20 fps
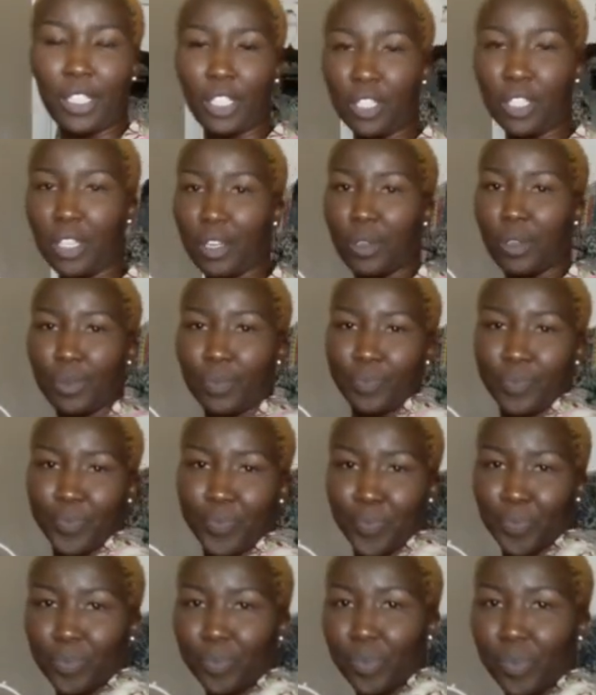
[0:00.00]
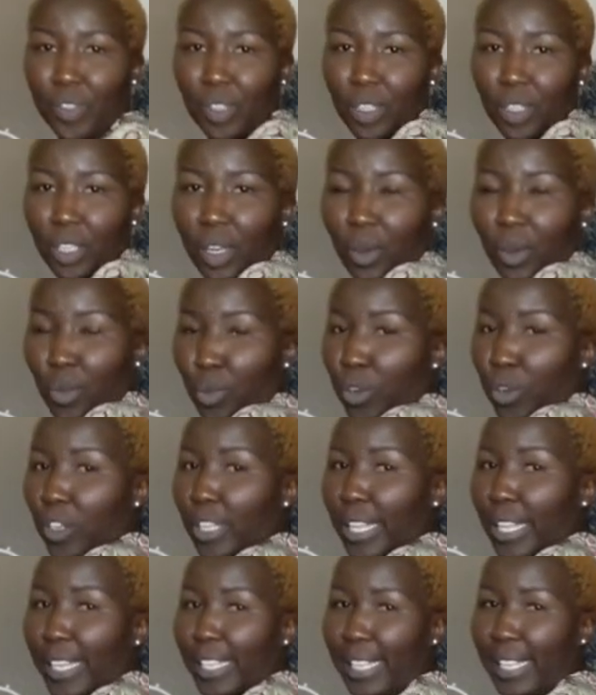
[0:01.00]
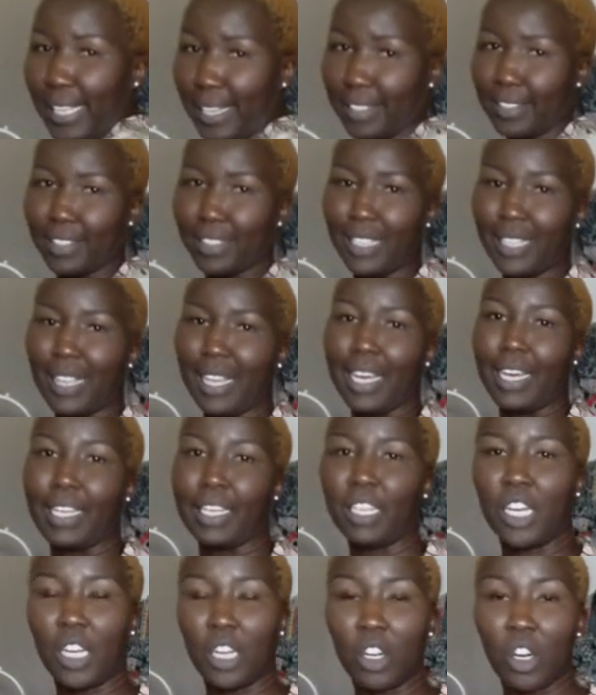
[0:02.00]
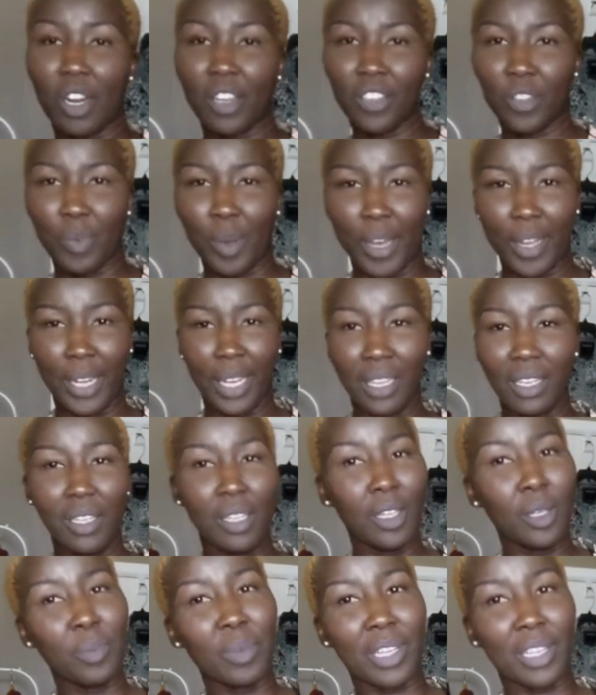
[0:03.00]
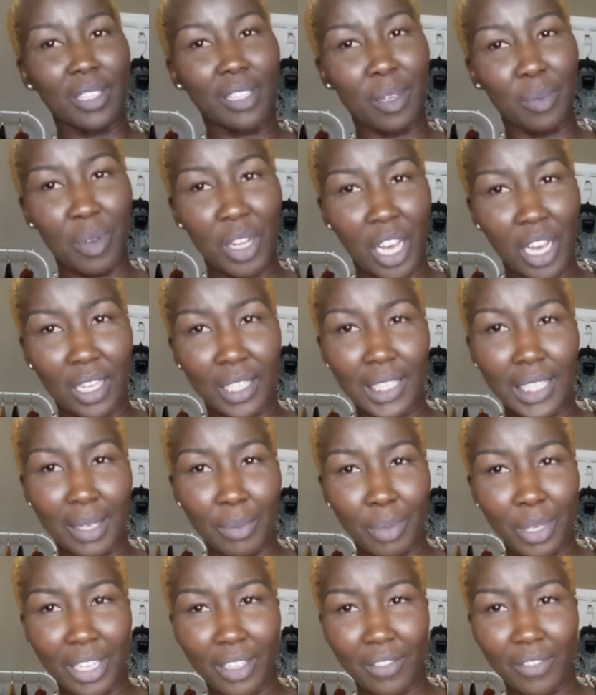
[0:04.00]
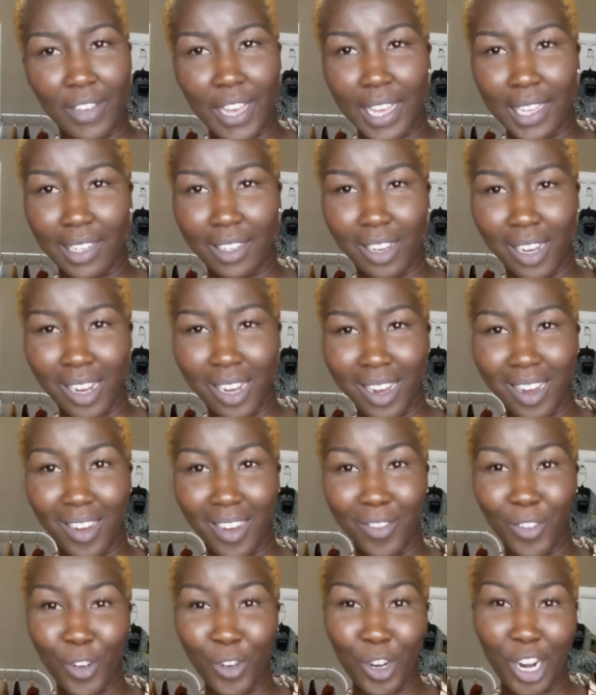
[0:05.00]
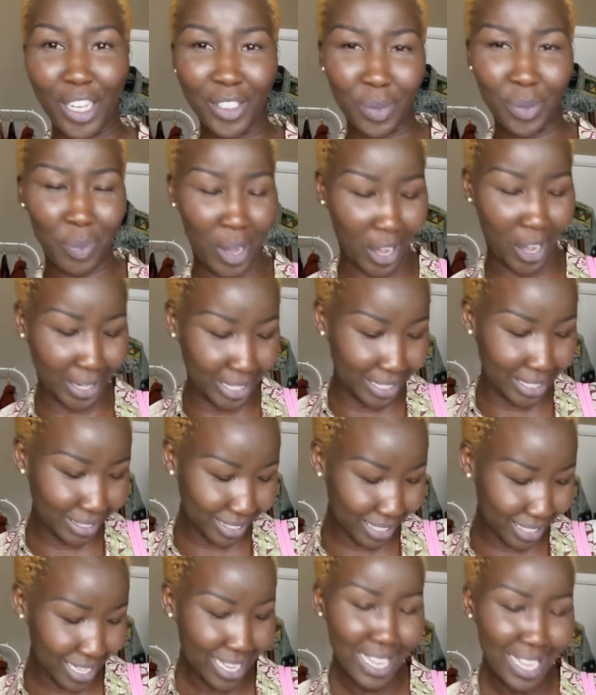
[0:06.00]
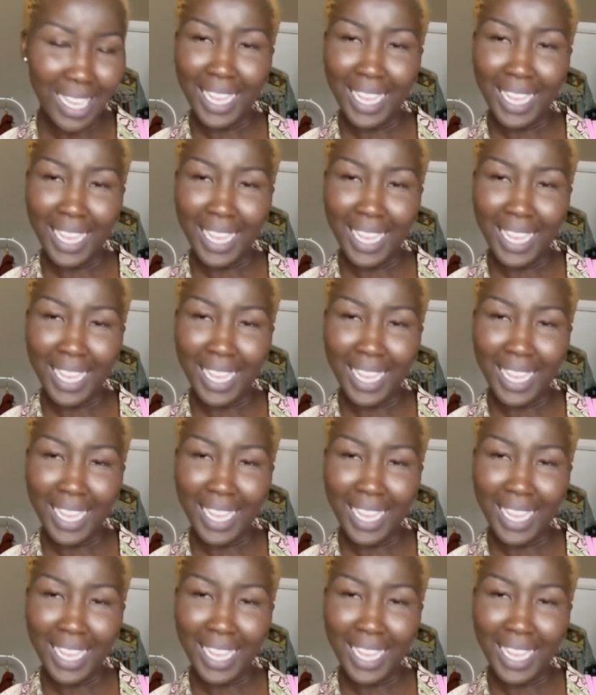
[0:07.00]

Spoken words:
you know, more like this than a crossbody because I'm not a big fan of crossbodies.